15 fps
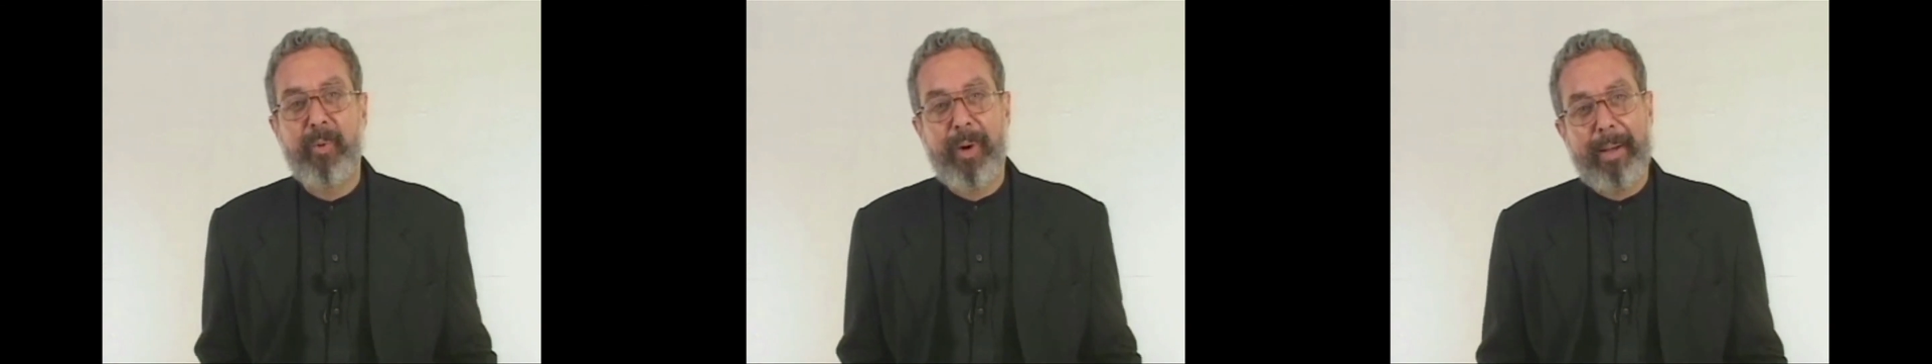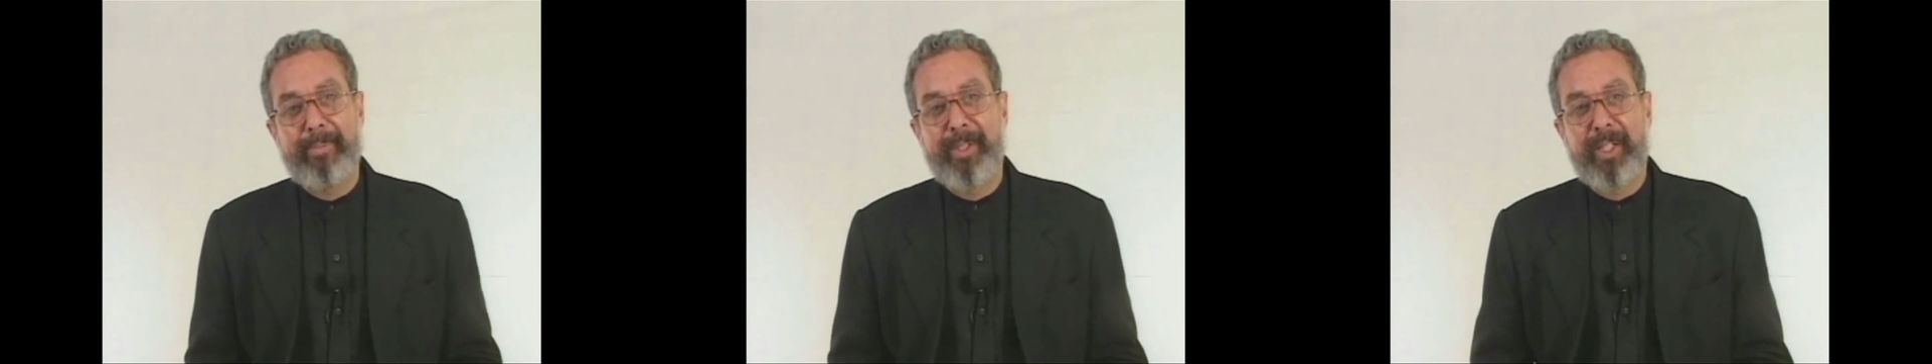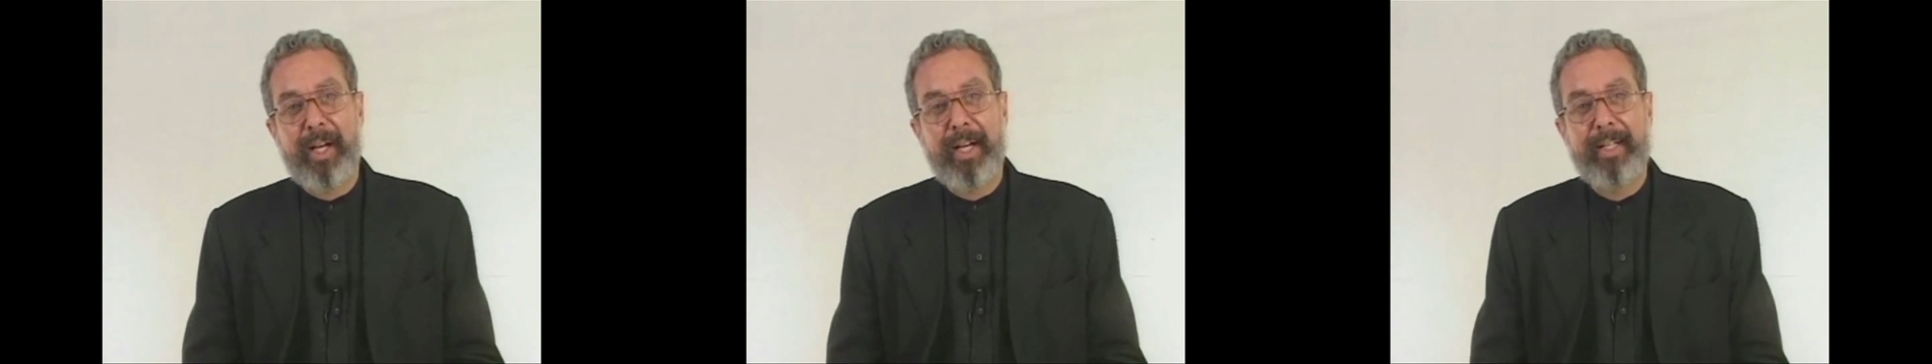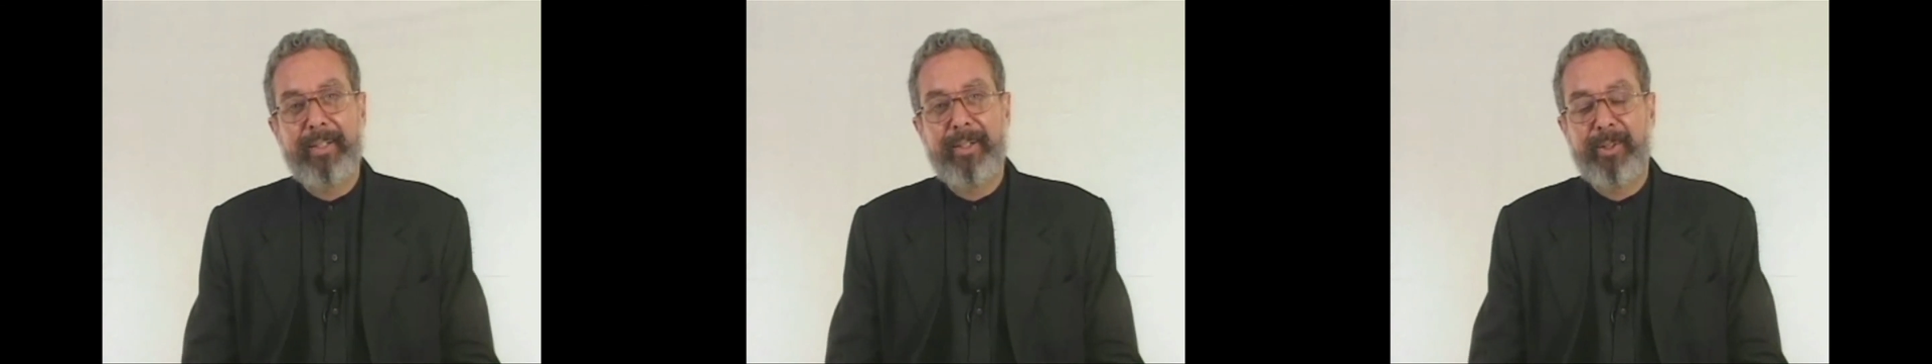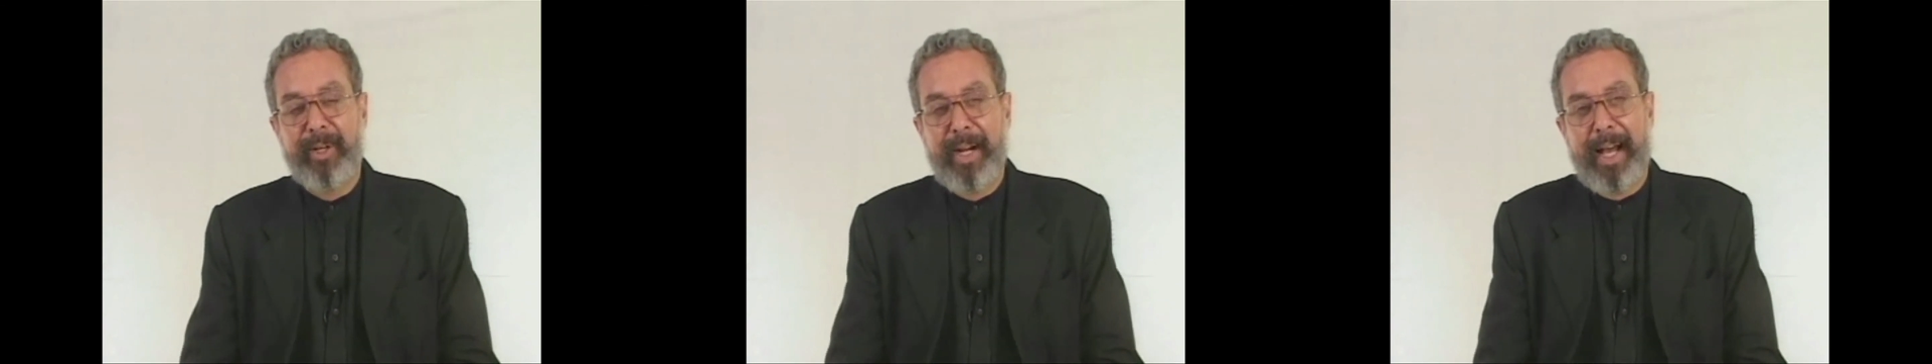website
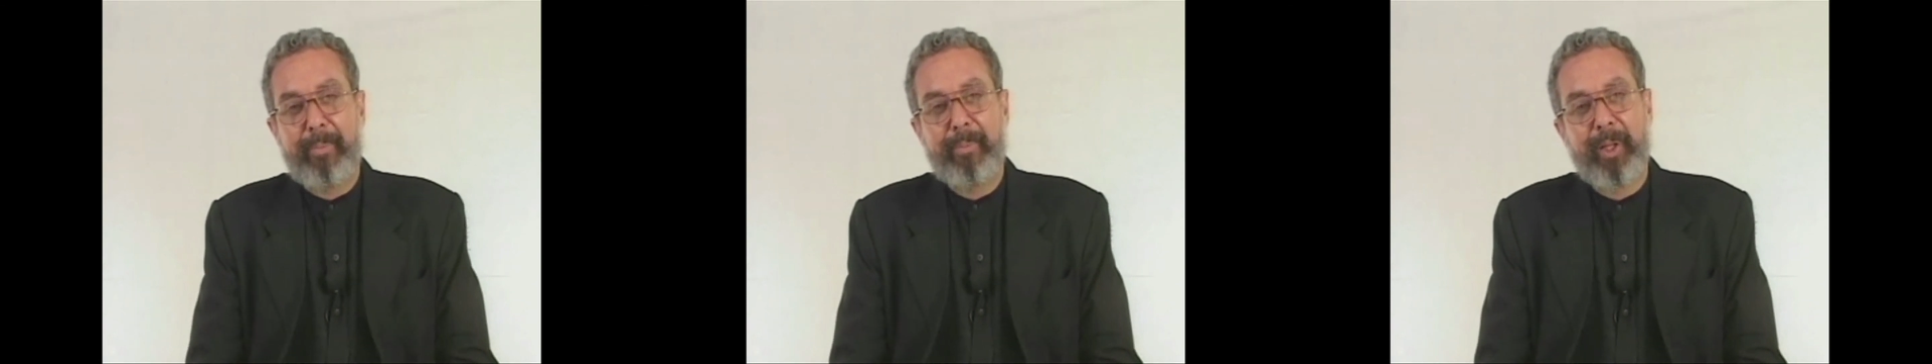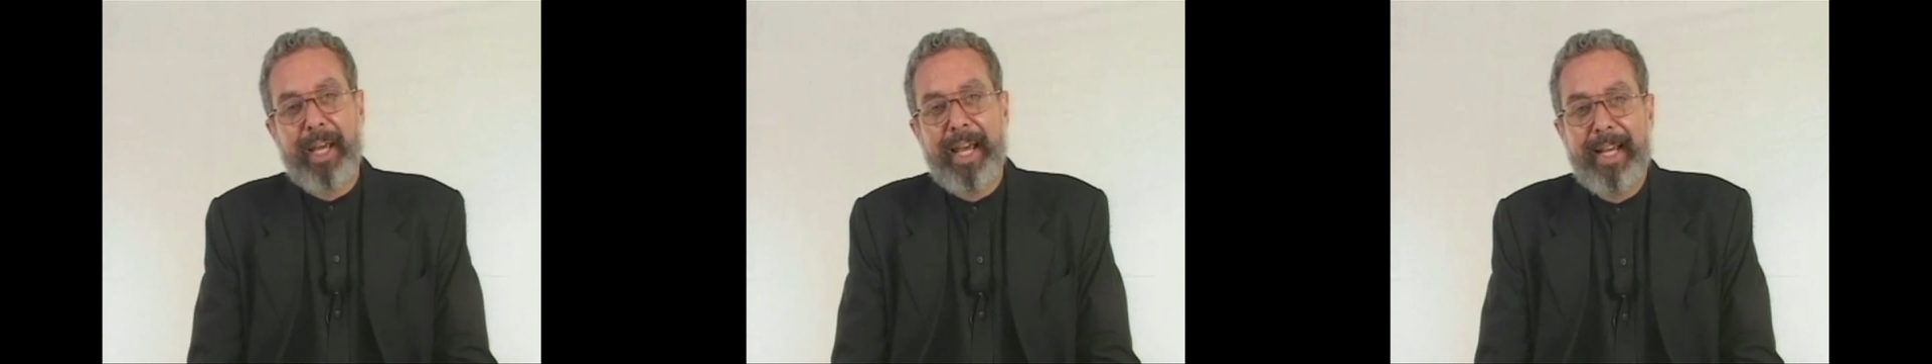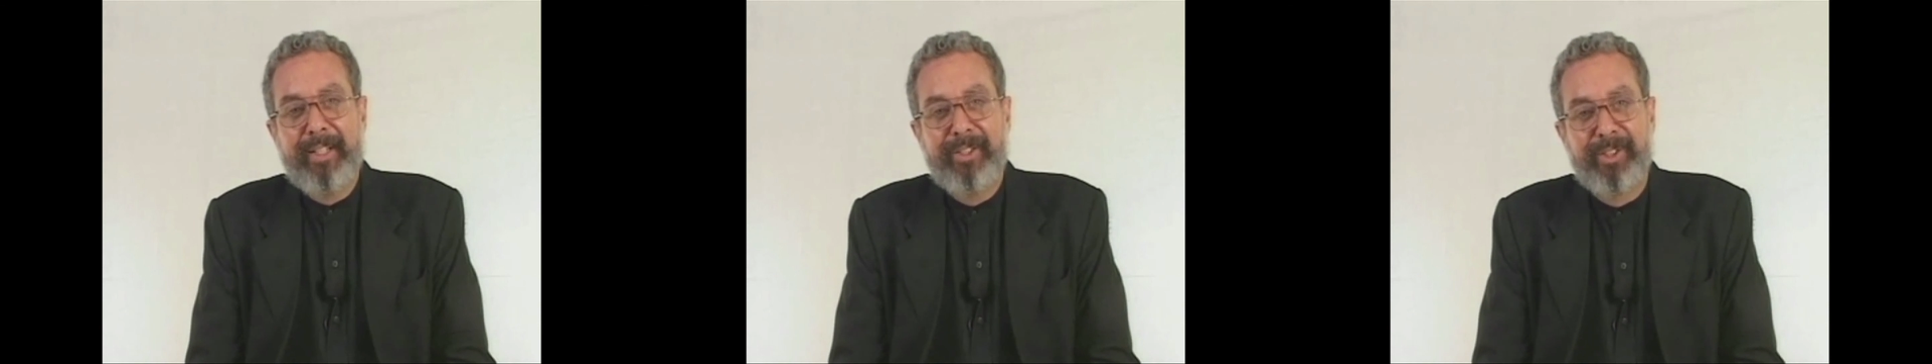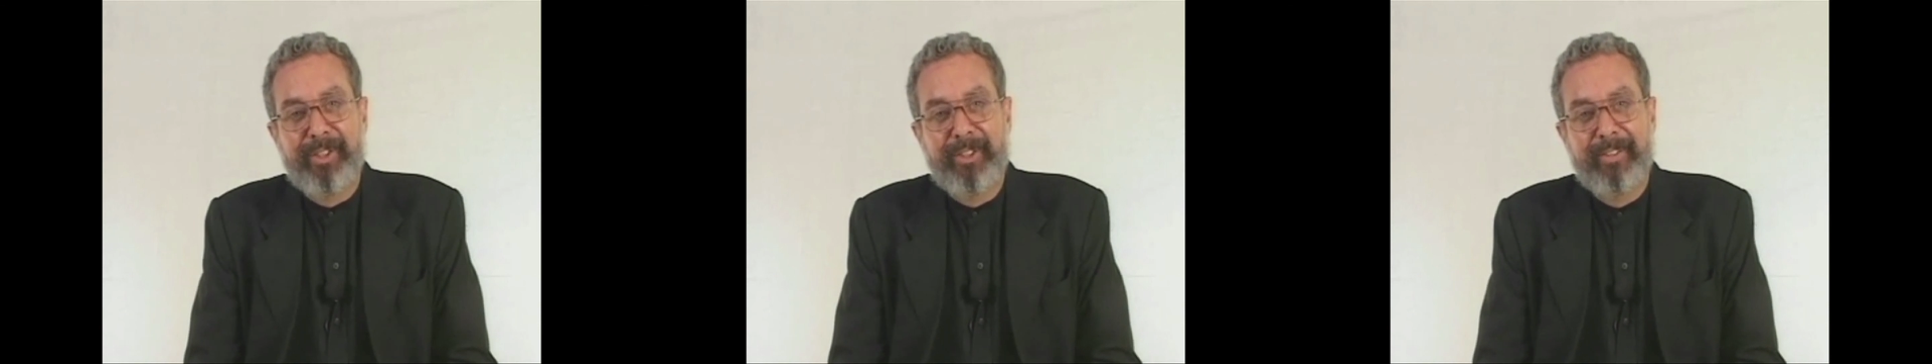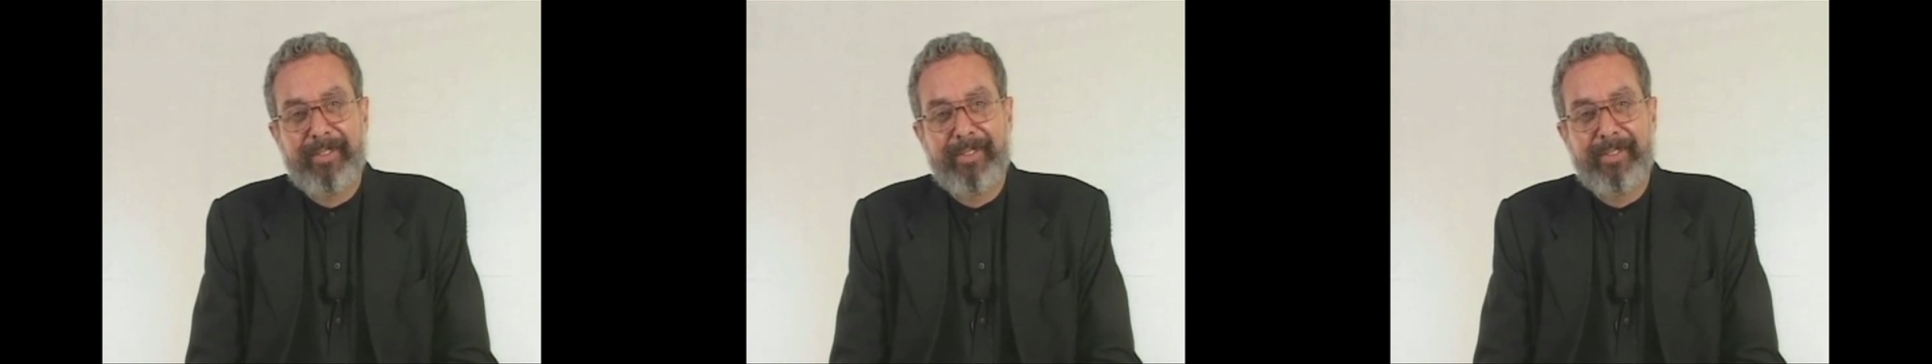or an application.